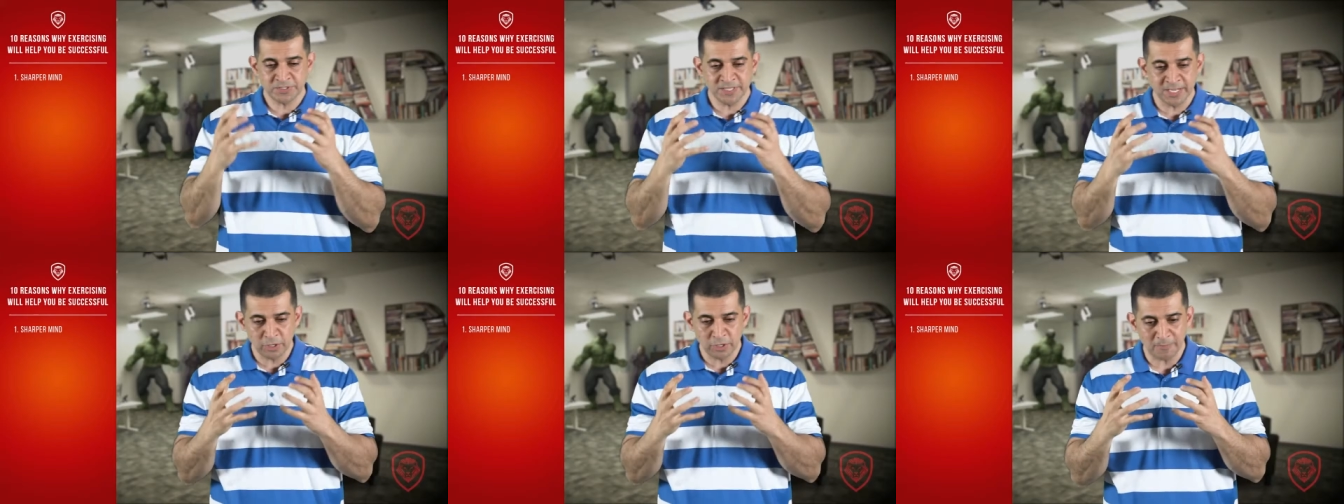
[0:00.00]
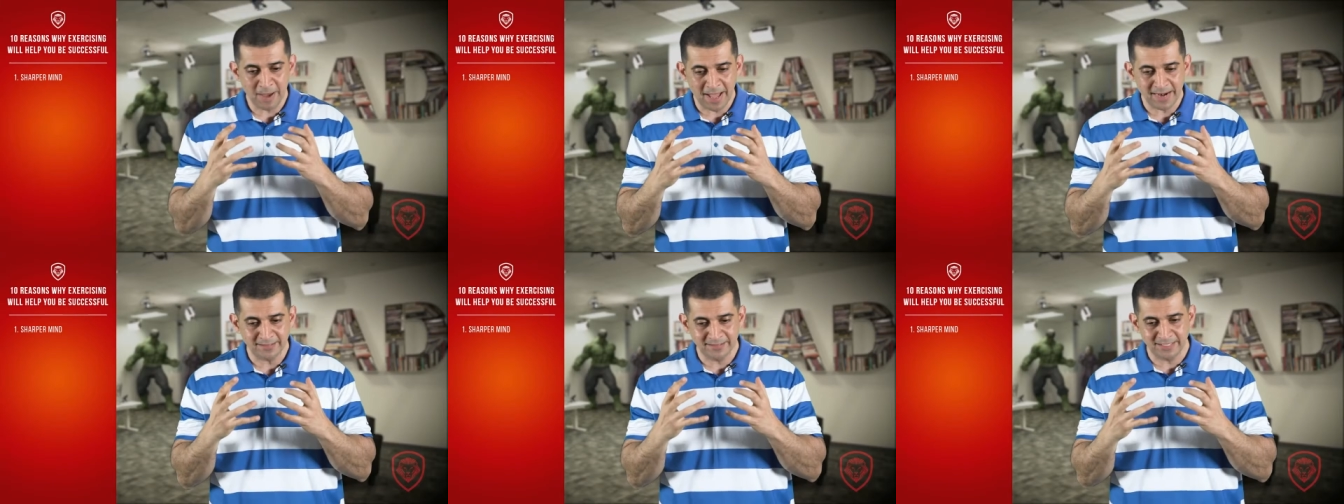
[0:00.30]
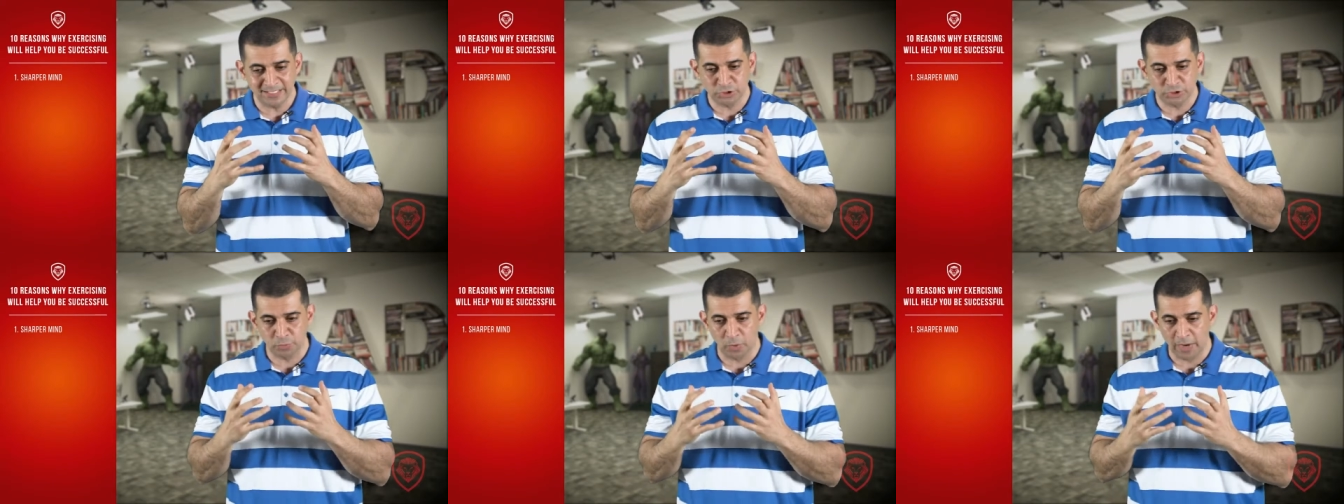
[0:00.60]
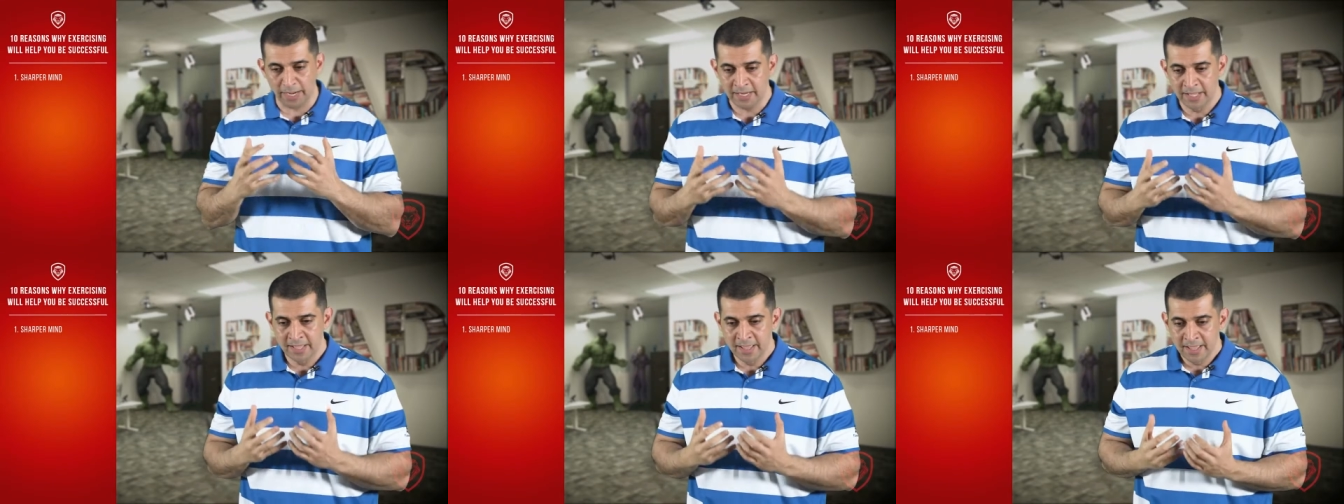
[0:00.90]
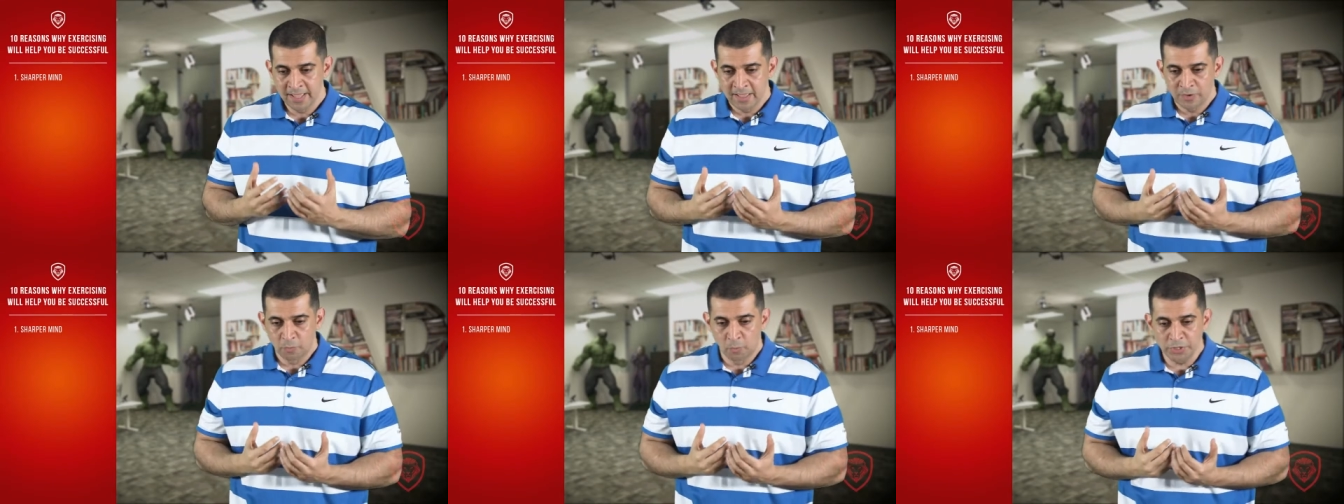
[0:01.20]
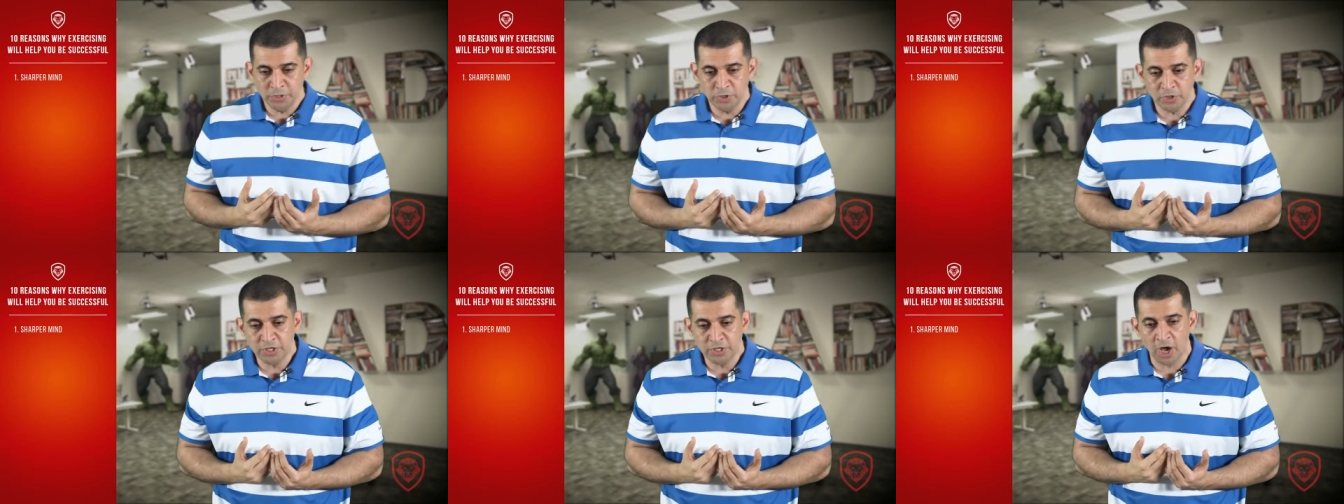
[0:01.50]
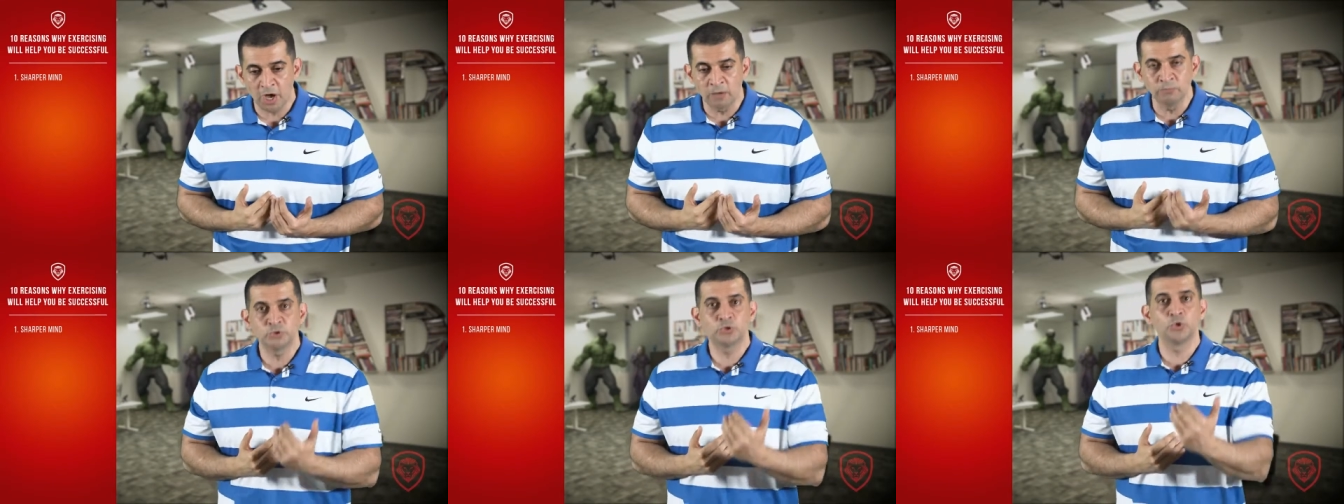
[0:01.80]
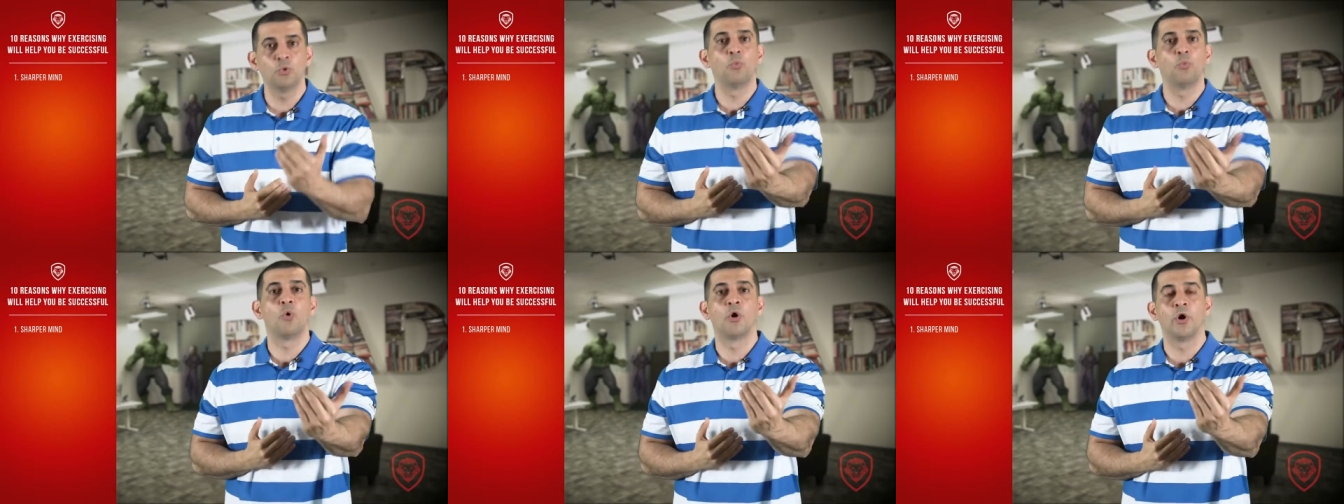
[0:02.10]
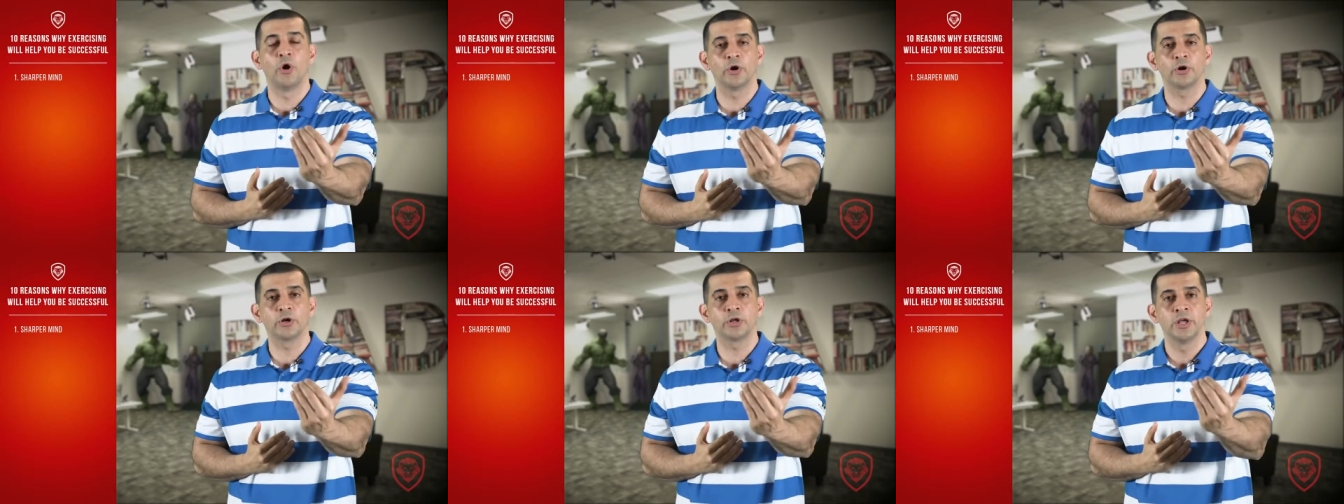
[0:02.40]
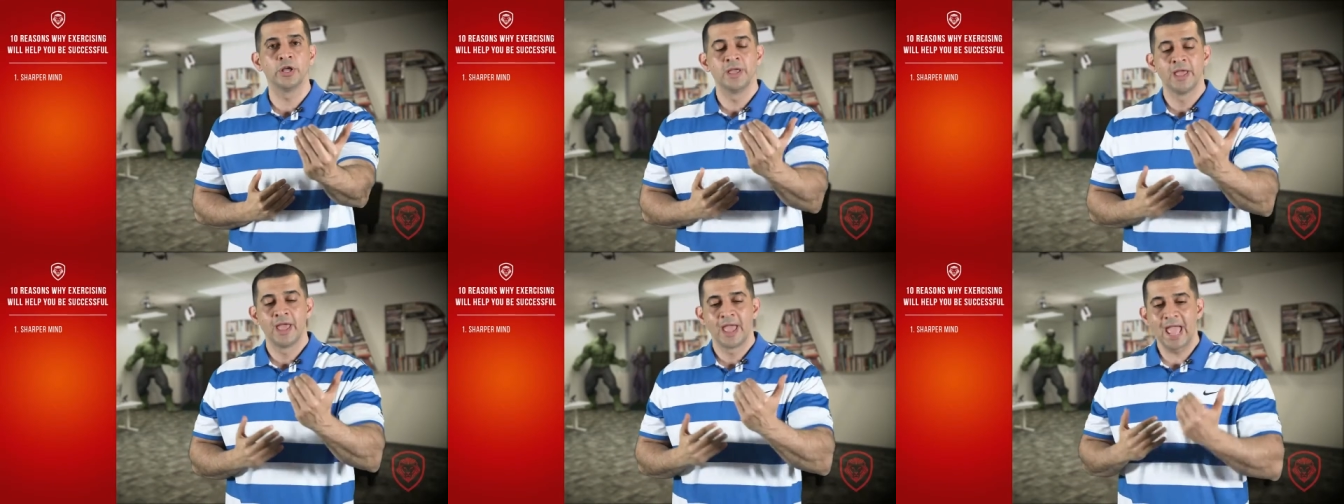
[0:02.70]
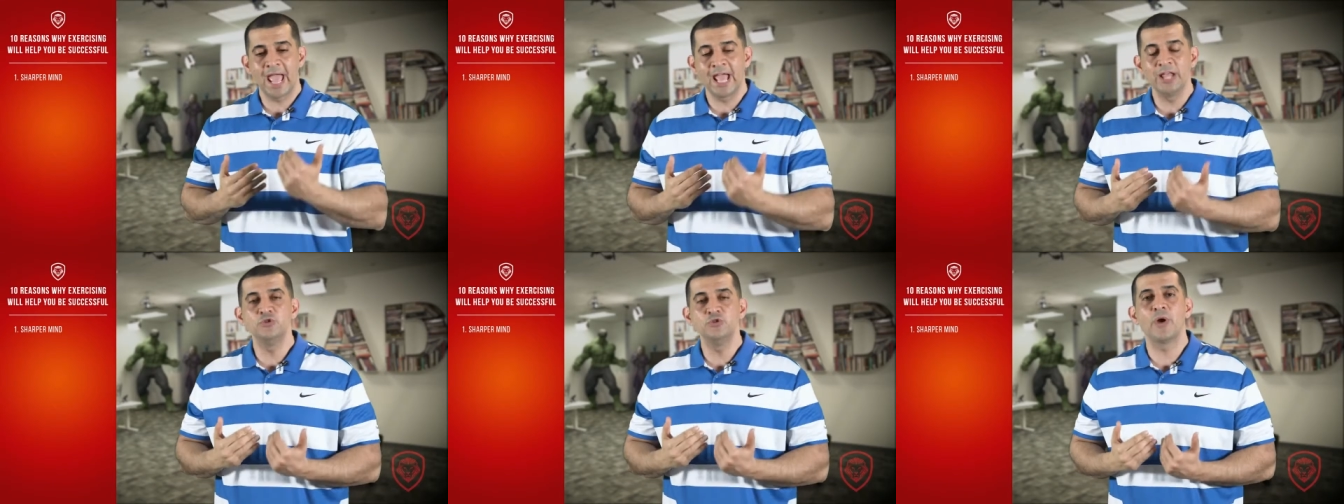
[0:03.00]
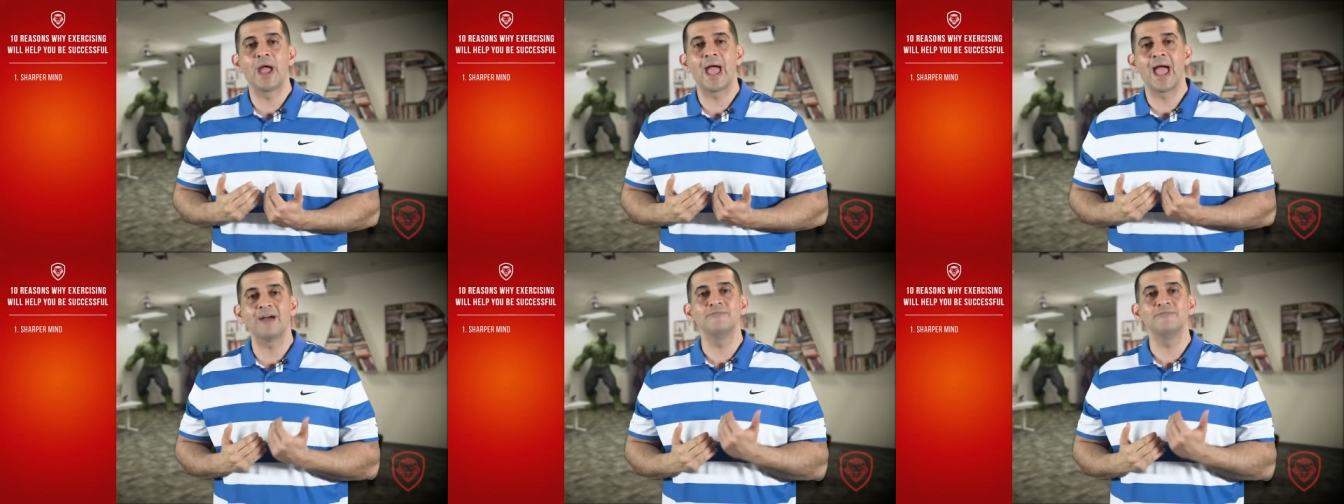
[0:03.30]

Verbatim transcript: Just think about it this way when you come to work, and you